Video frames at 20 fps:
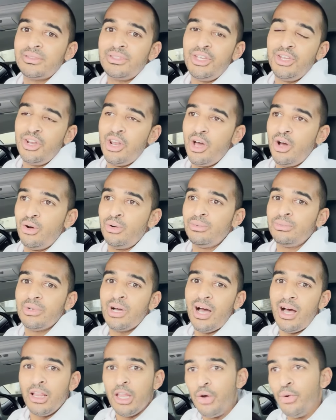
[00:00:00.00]
you know,
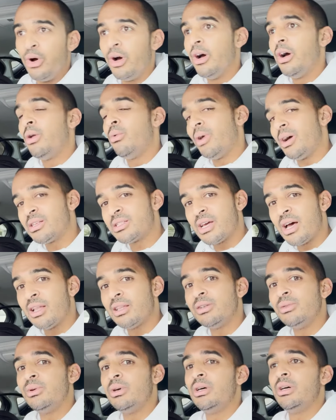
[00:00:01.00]
Hollywood, West
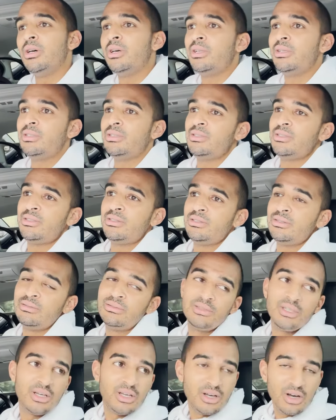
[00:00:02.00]
Hollywood,
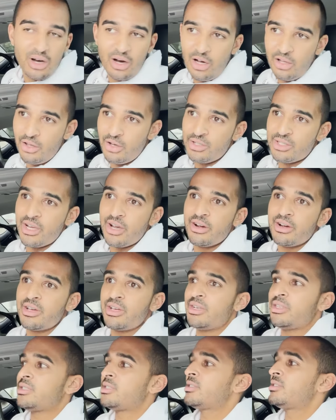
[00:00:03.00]
all those
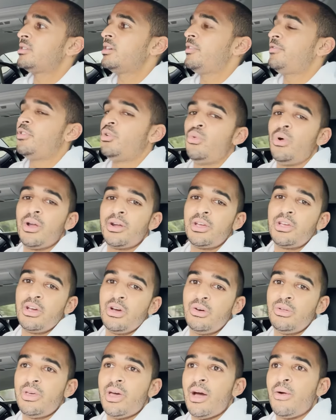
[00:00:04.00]
areas if you want to
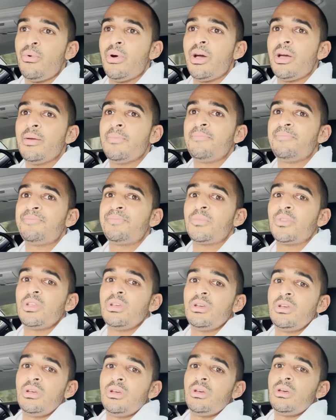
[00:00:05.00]
go that way.
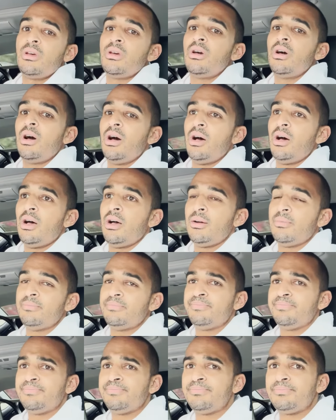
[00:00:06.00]

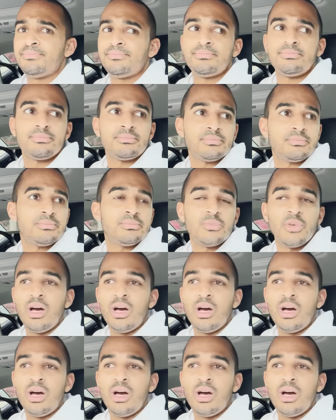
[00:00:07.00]
Um,